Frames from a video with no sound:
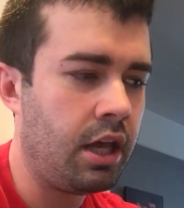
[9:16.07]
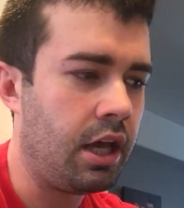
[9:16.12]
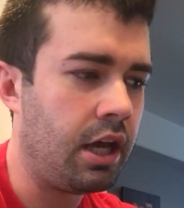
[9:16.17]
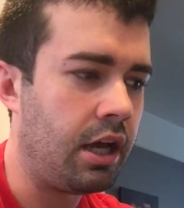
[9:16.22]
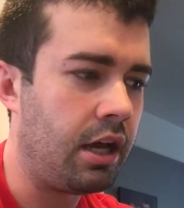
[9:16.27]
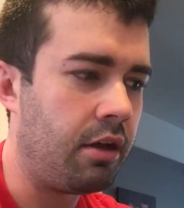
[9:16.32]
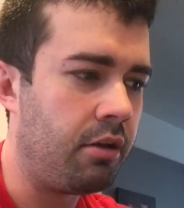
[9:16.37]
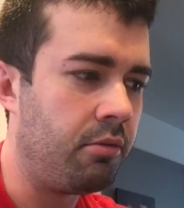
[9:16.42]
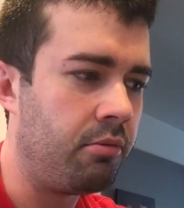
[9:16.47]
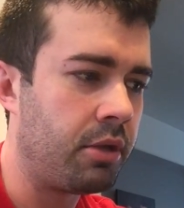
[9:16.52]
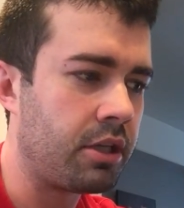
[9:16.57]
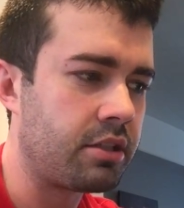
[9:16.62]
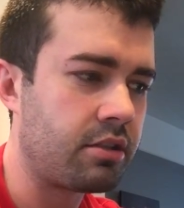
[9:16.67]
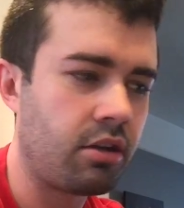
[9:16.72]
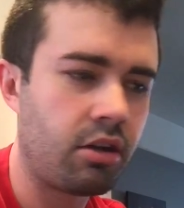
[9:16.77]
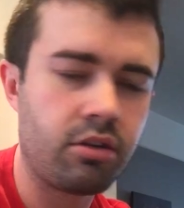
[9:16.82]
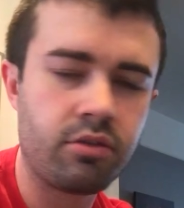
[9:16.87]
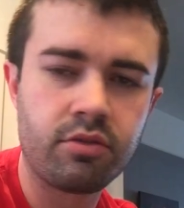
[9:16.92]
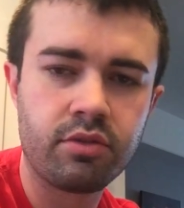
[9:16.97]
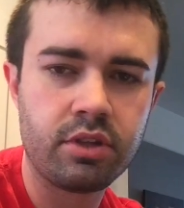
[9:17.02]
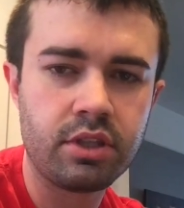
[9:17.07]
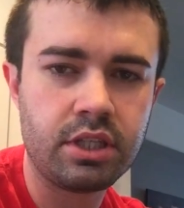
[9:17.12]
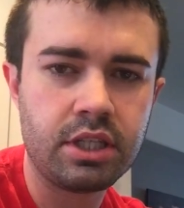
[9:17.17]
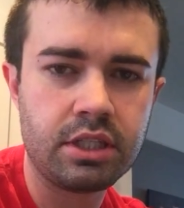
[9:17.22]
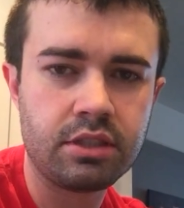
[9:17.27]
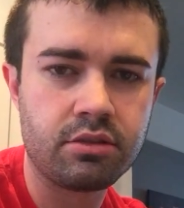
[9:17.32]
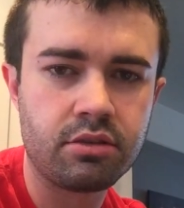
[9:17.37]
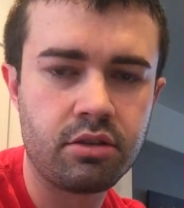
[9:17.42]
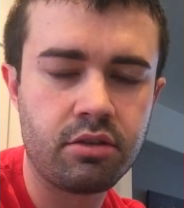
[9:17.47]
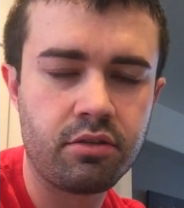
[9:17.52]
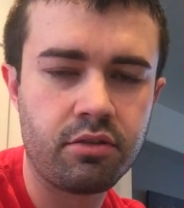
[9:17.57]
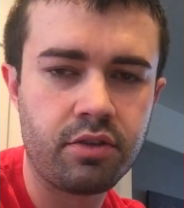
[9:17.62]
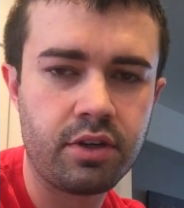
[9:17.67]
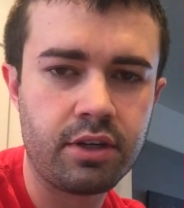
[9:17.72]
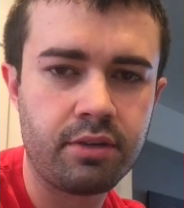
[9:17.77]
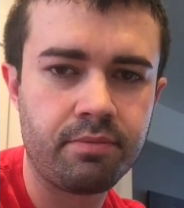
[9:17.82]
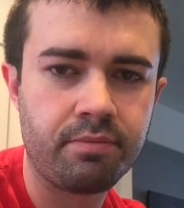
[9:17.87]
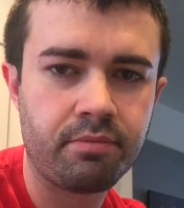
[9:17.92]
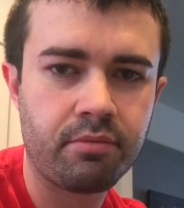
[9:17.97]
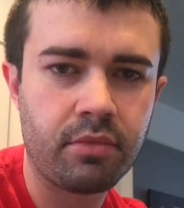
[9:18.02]
it makes it hard for the denture to
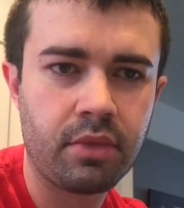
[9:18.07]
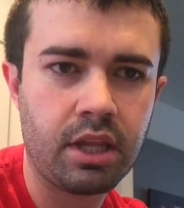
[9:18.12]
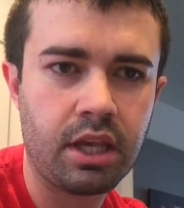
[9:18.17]
fit.